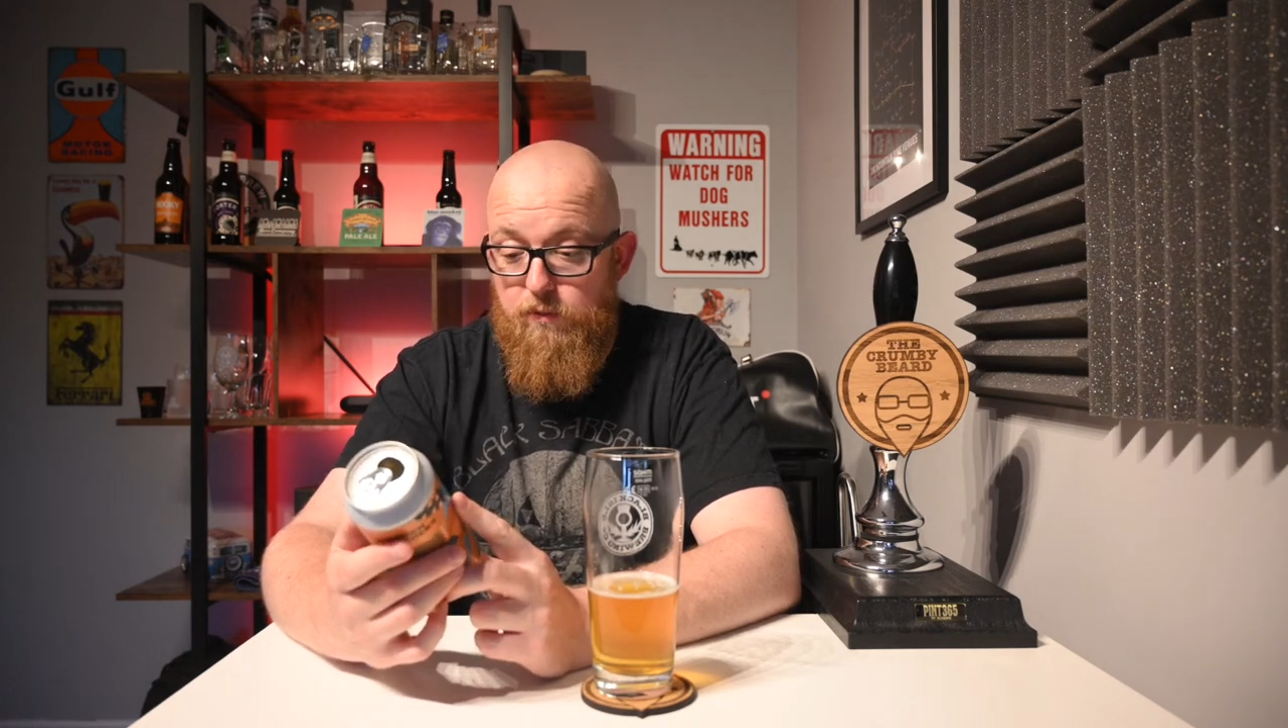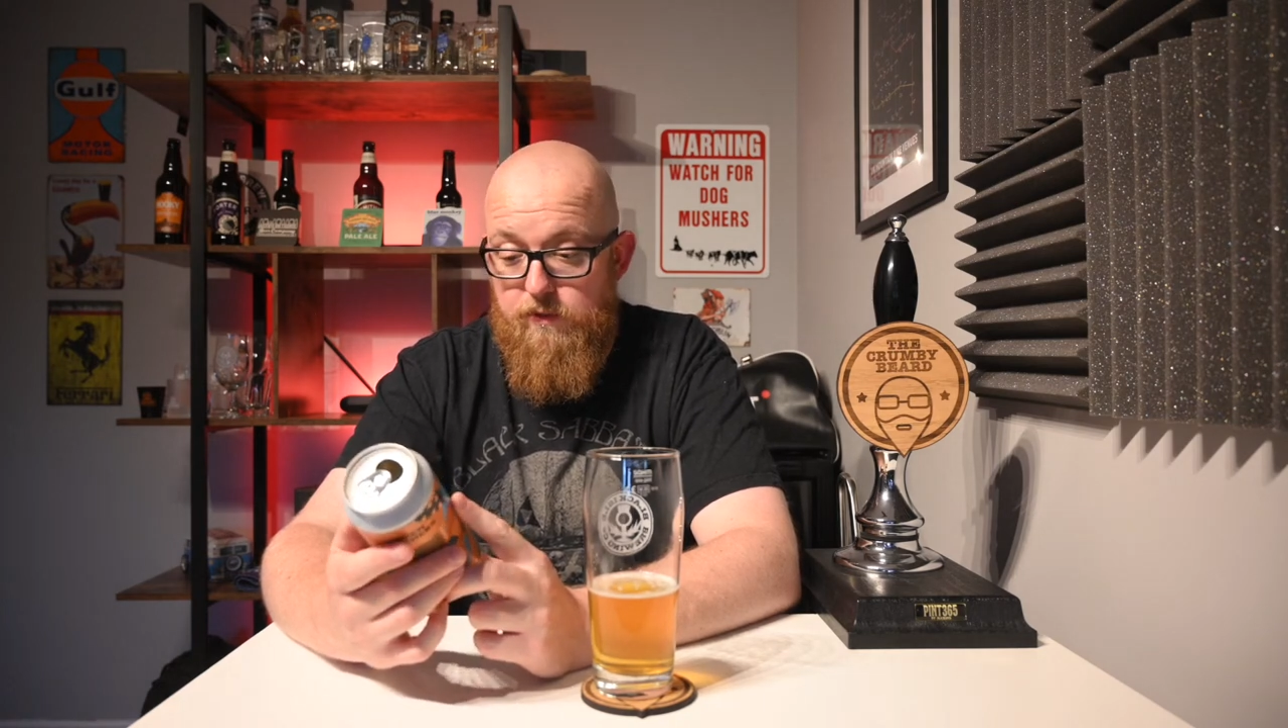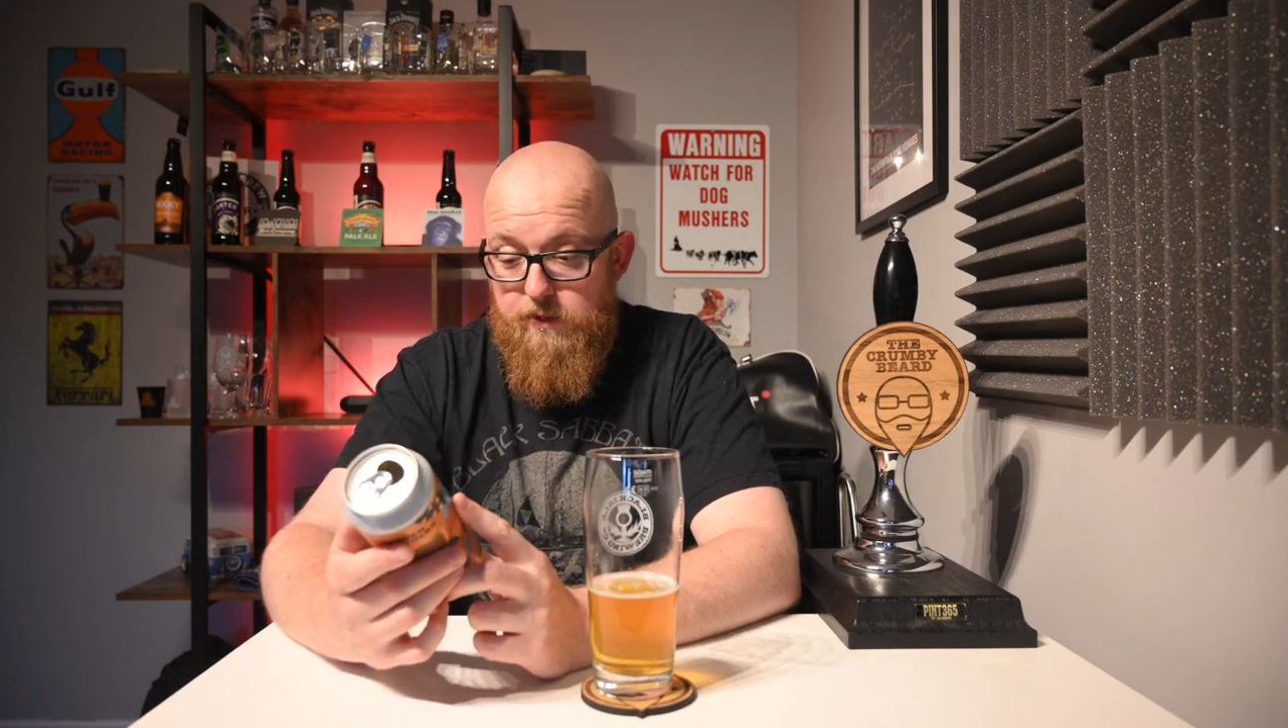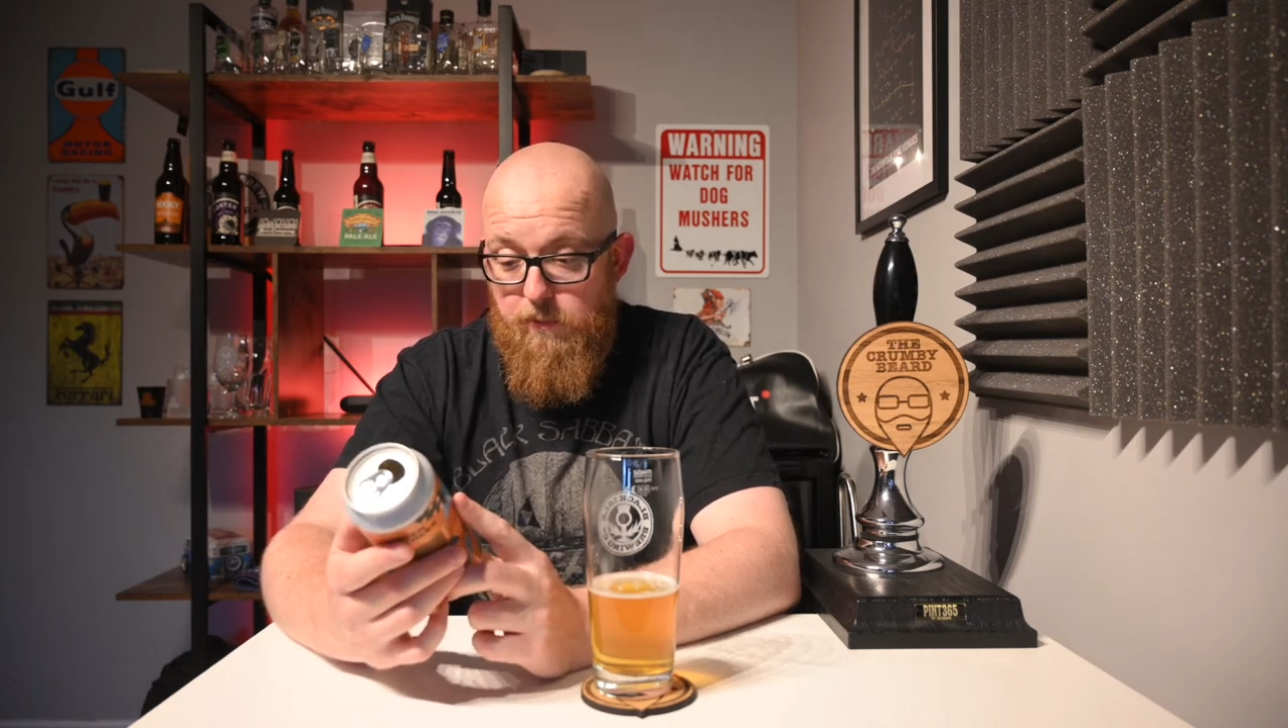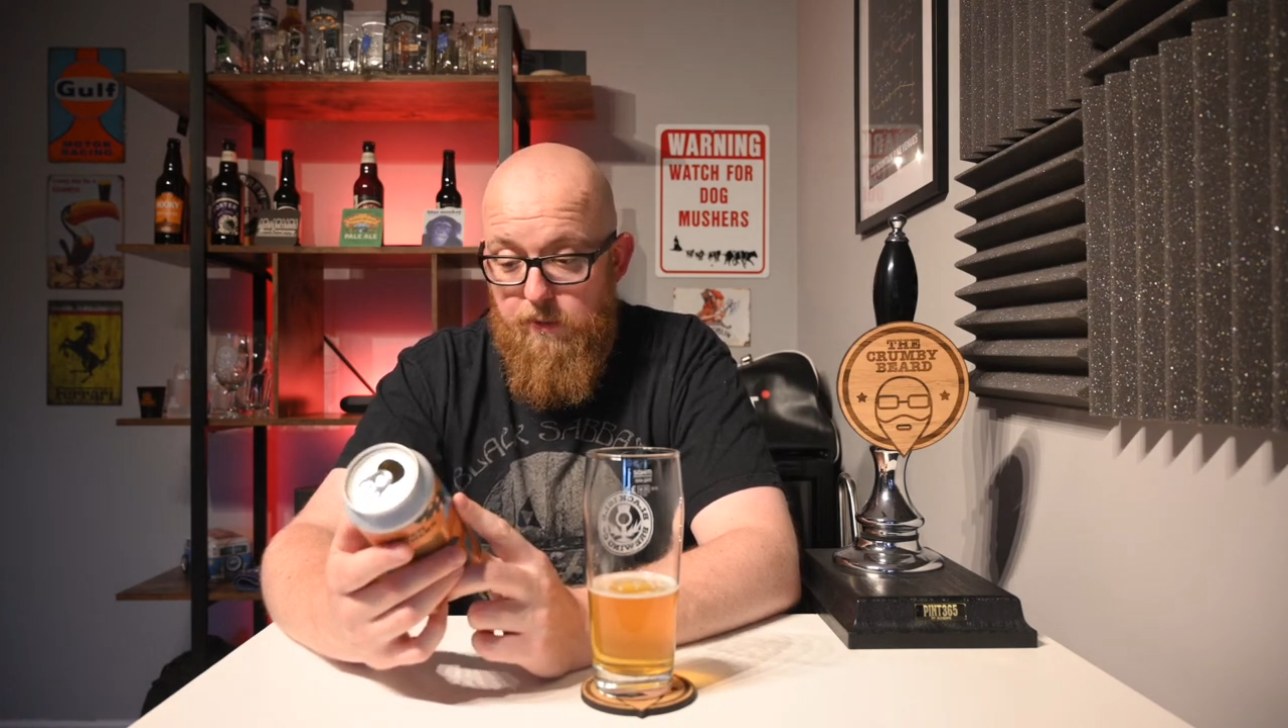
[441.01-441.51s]

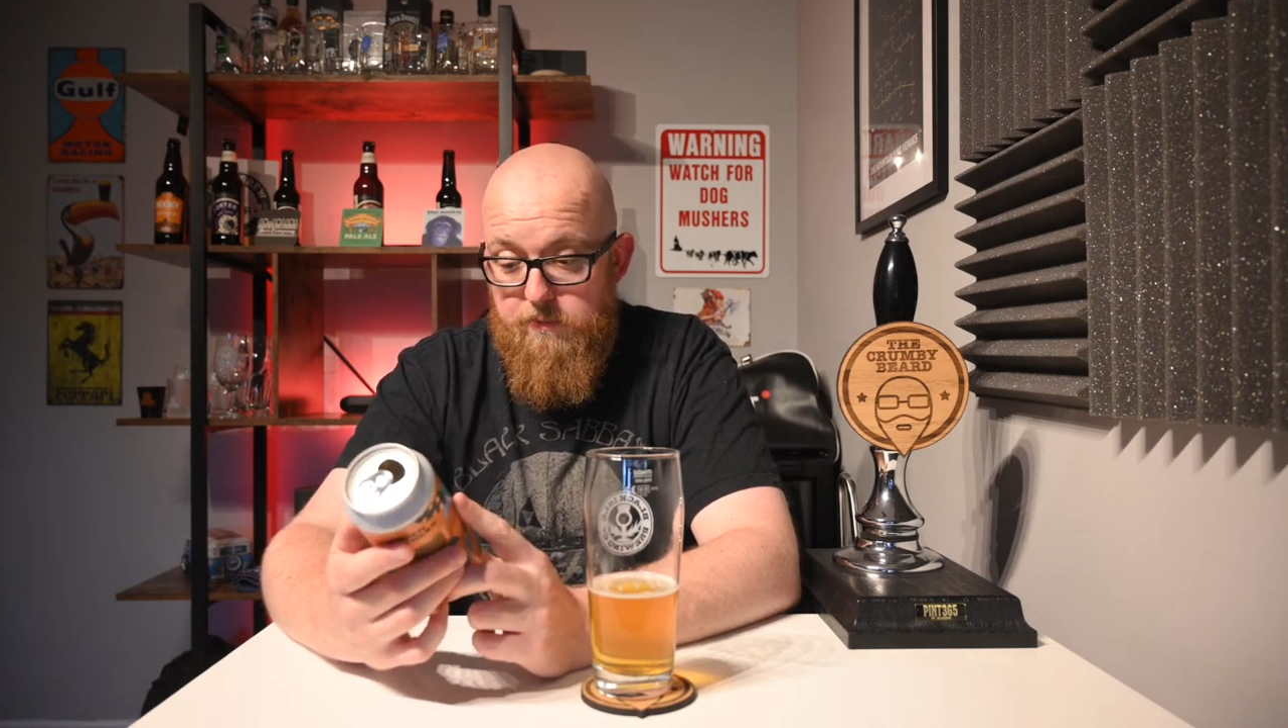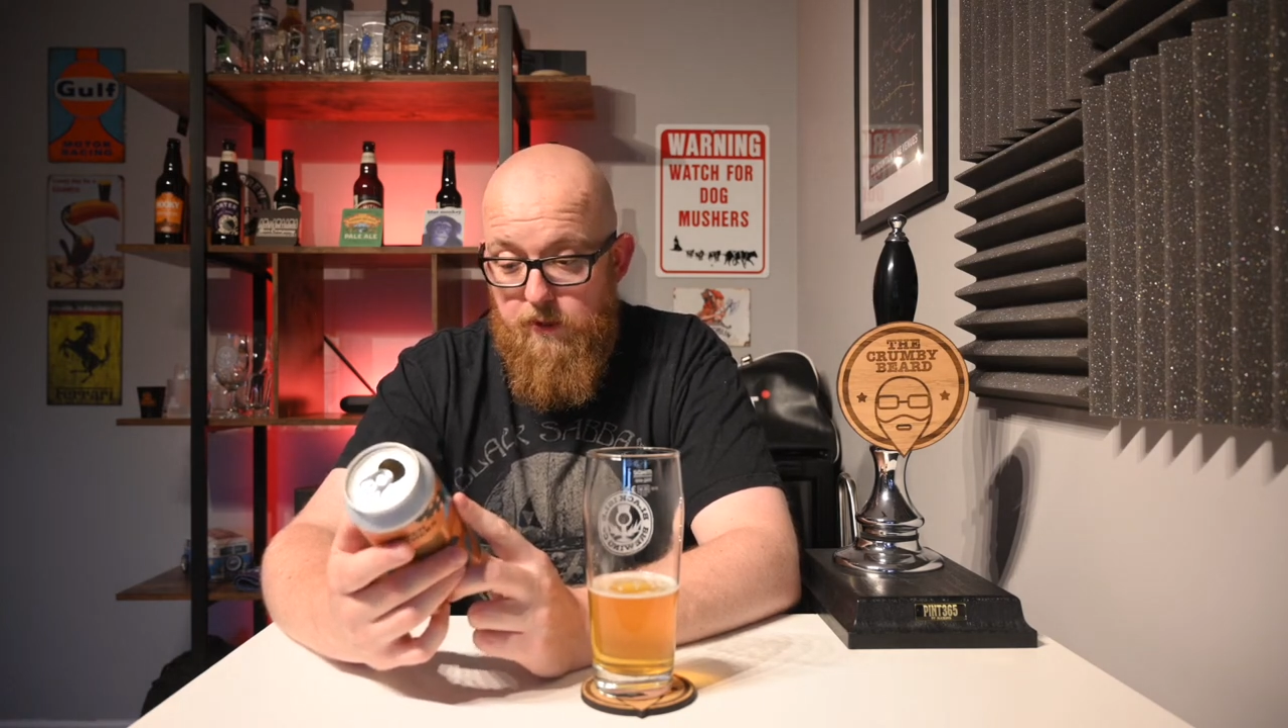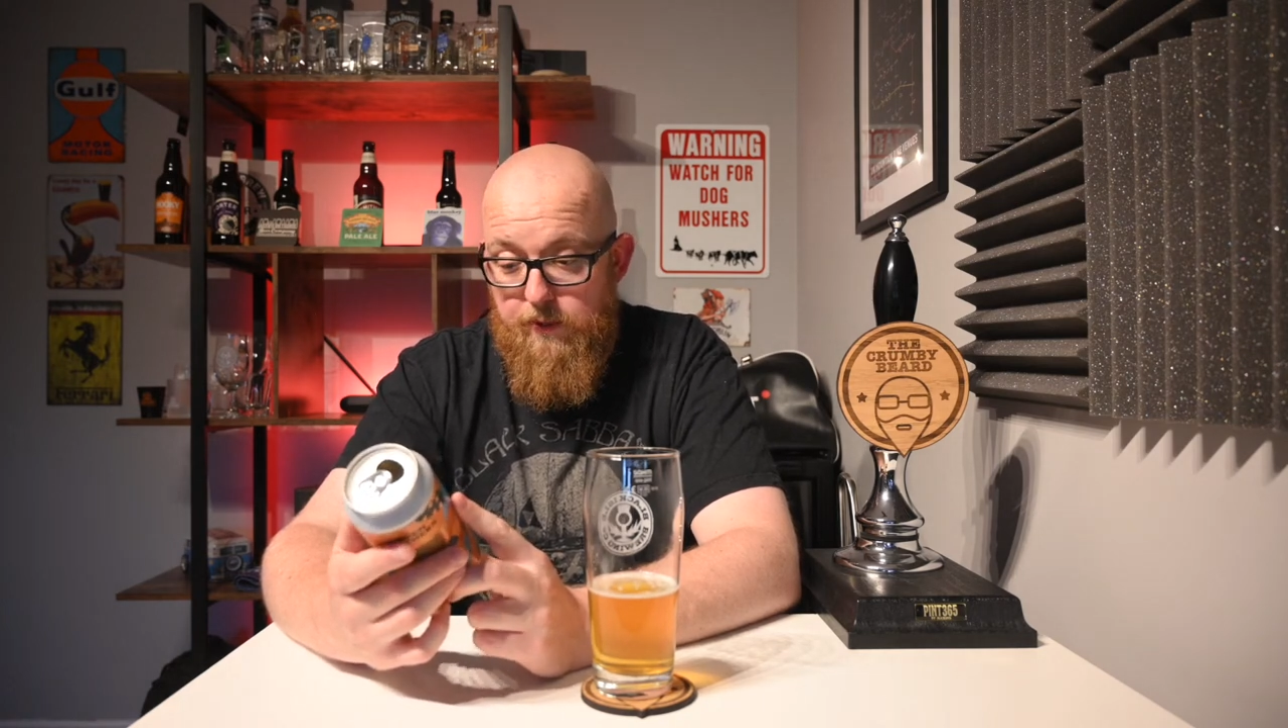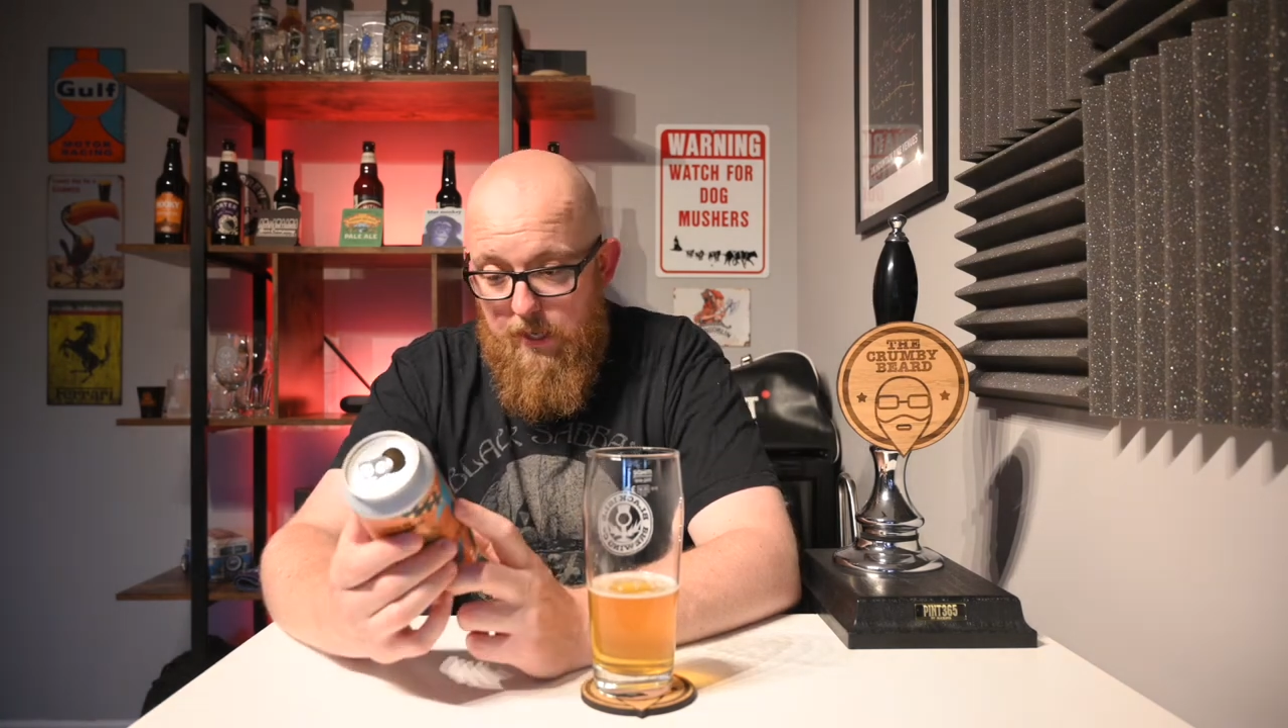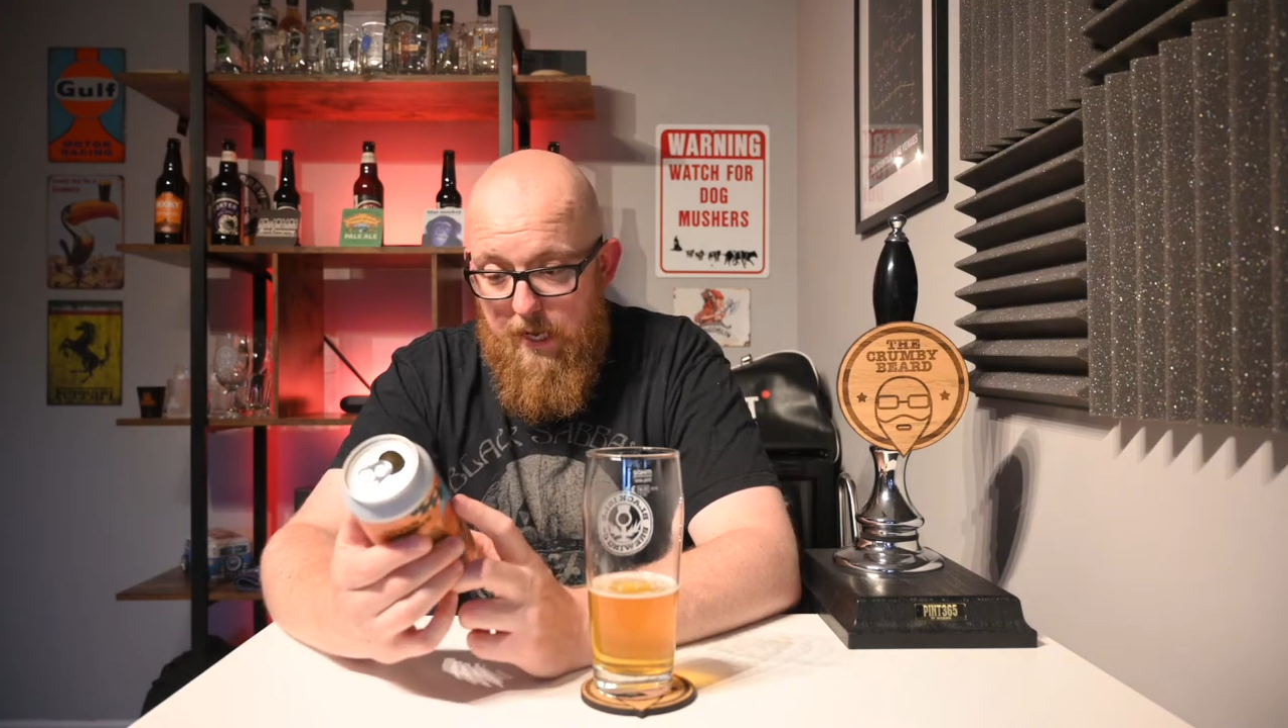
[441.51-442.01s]
visit the website.